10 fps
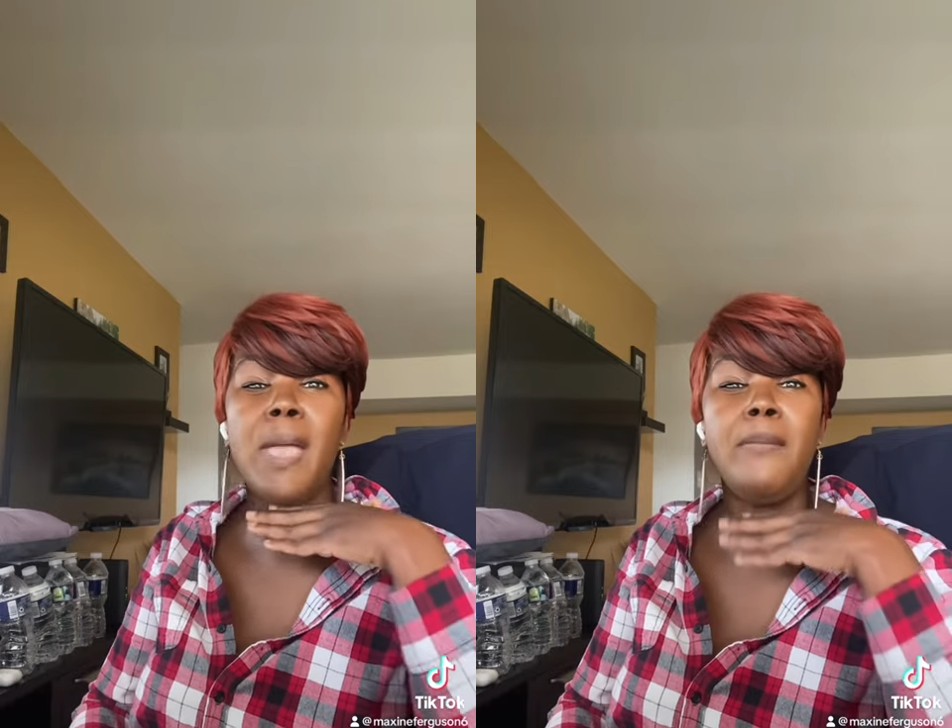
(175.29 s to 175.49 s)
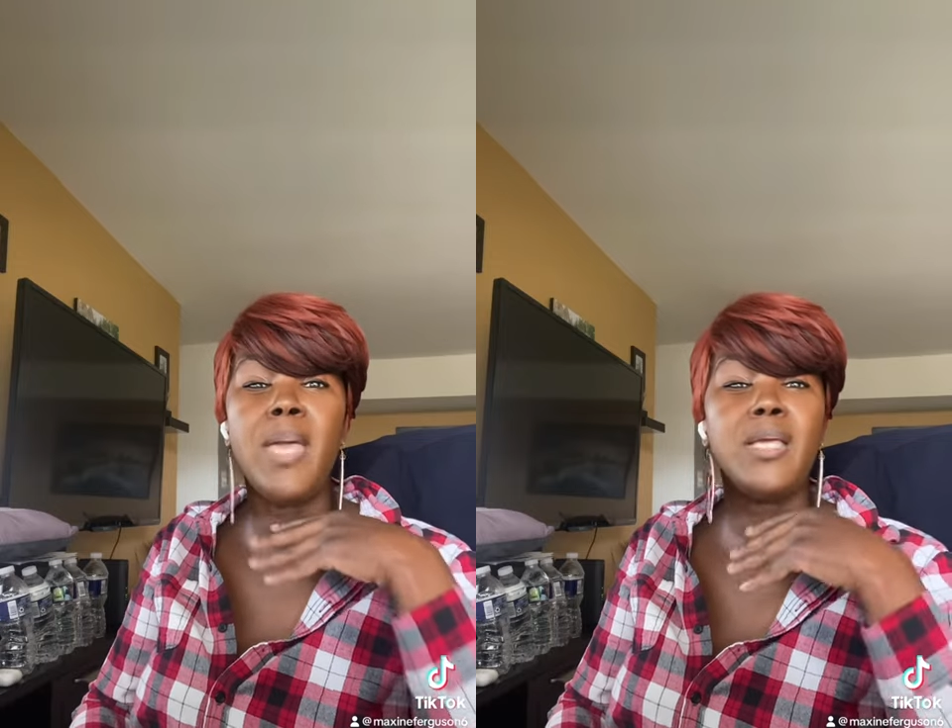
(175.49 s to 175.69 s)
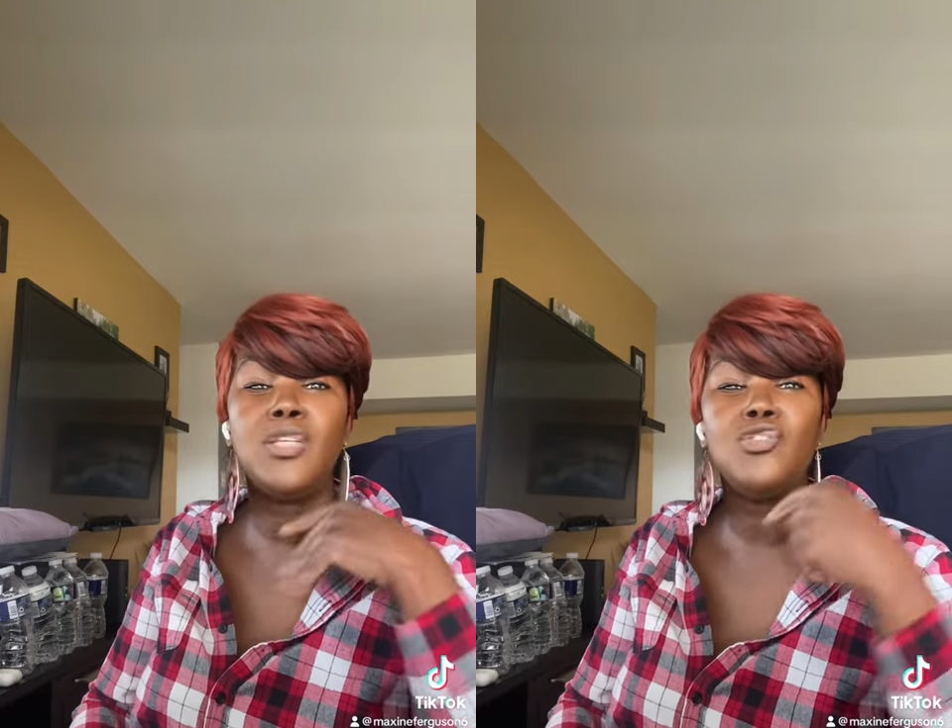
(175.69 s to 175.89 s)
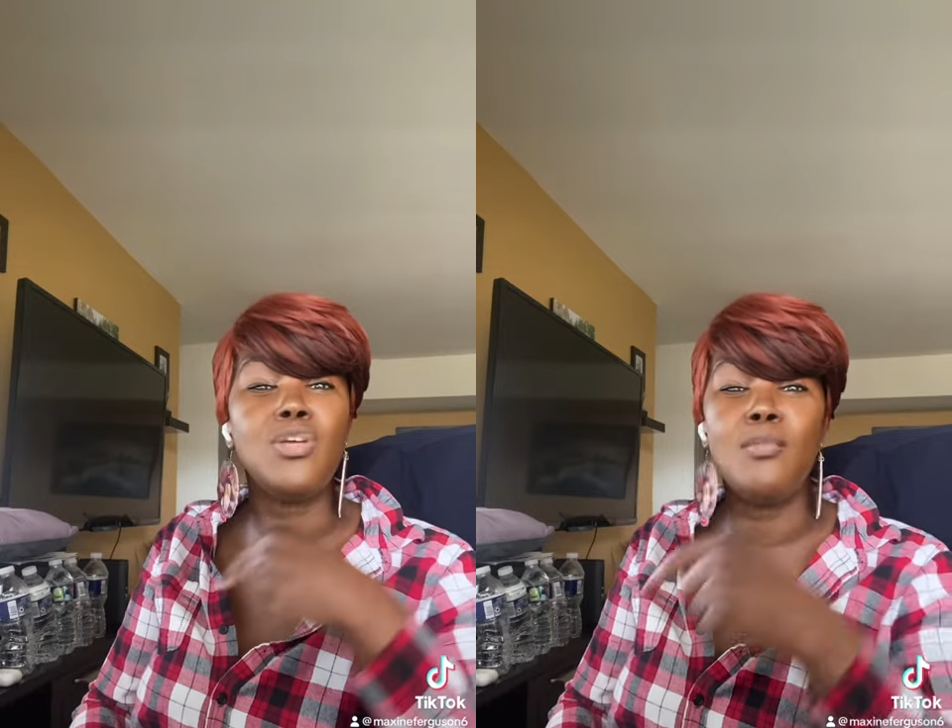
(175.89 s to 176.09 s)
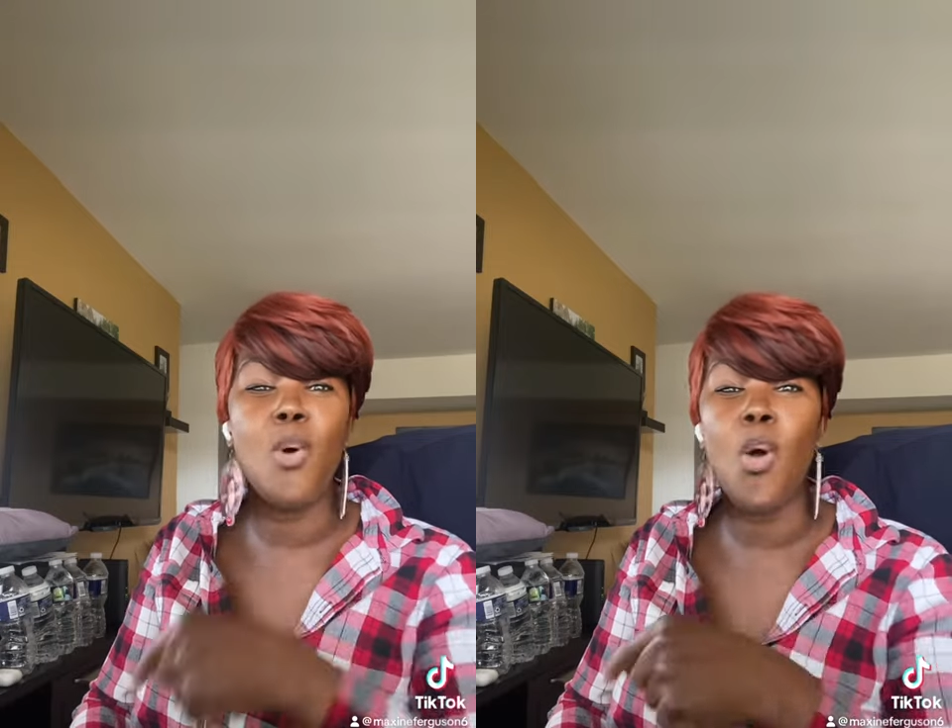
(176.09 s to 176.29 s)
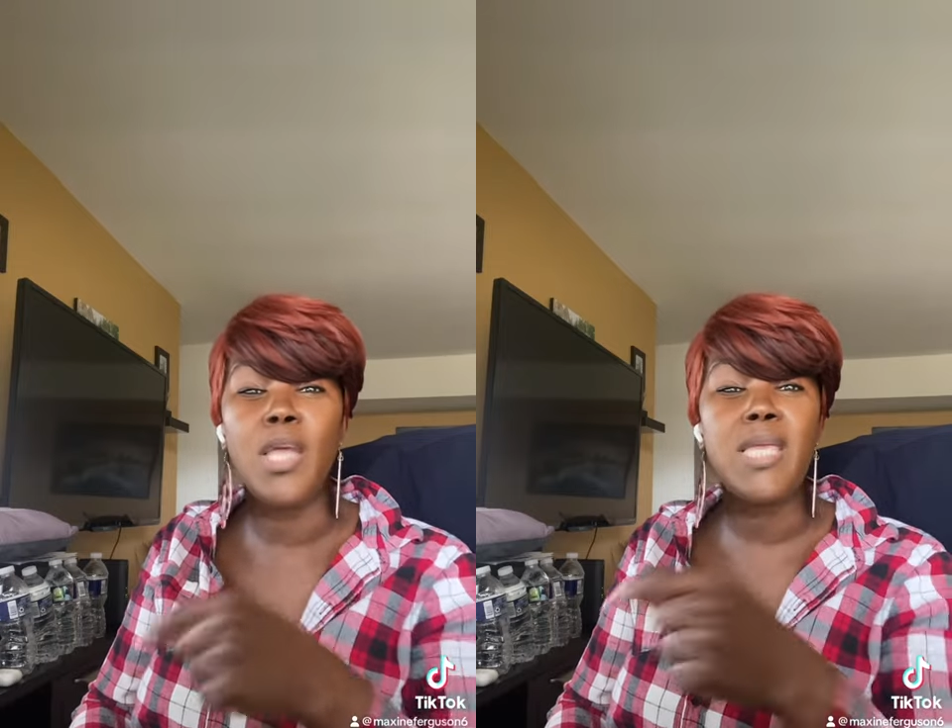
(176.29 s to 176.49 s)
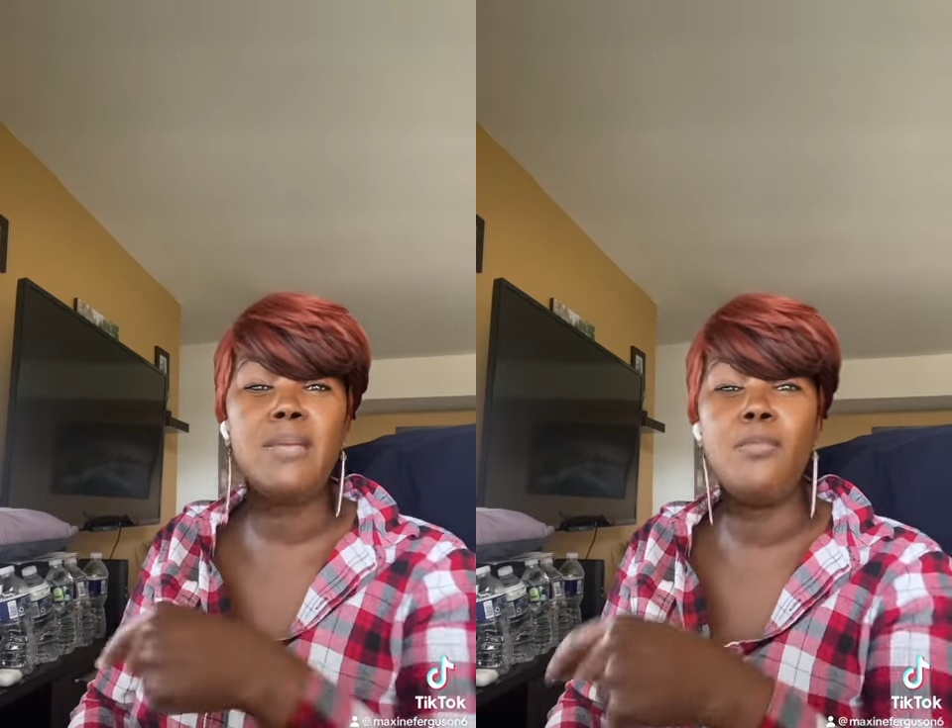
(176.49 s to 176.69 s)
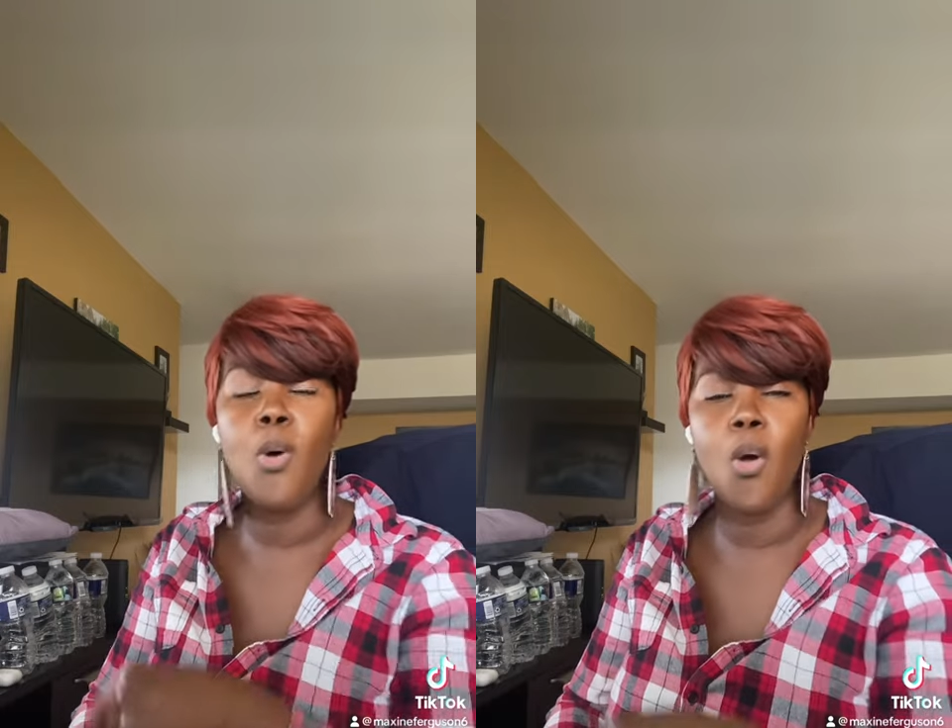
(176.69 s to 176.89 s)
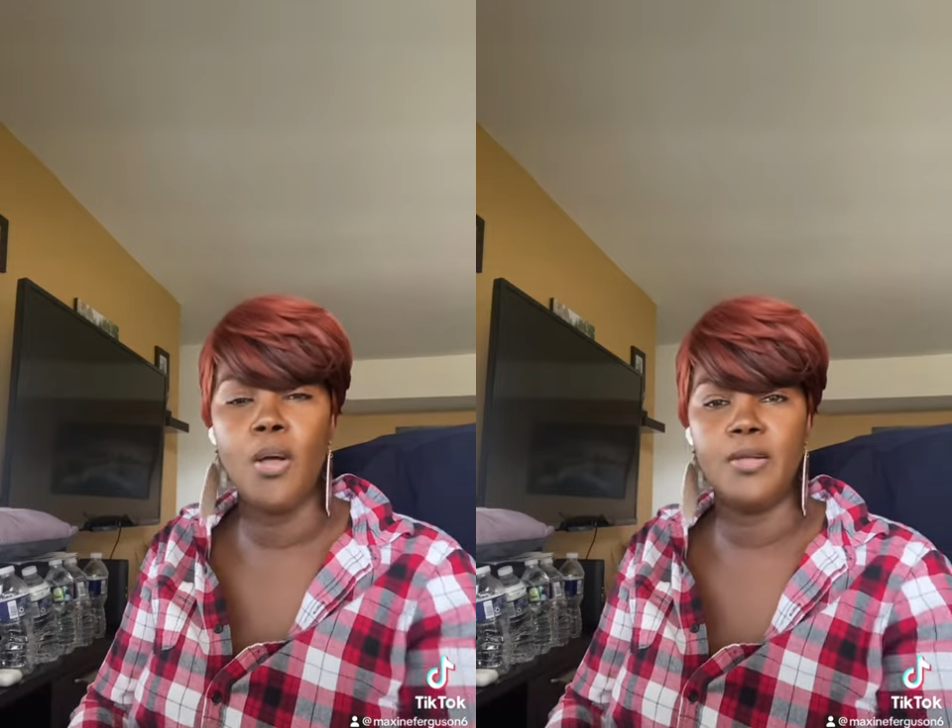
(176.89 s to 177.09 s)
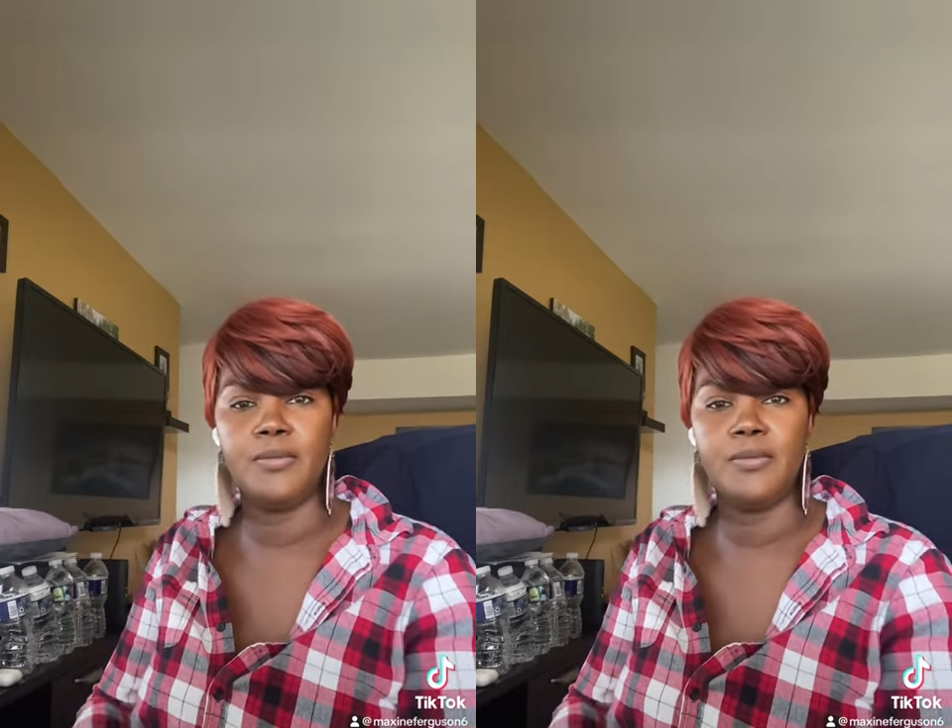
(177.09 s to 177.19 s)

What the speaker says: drink more, eat more.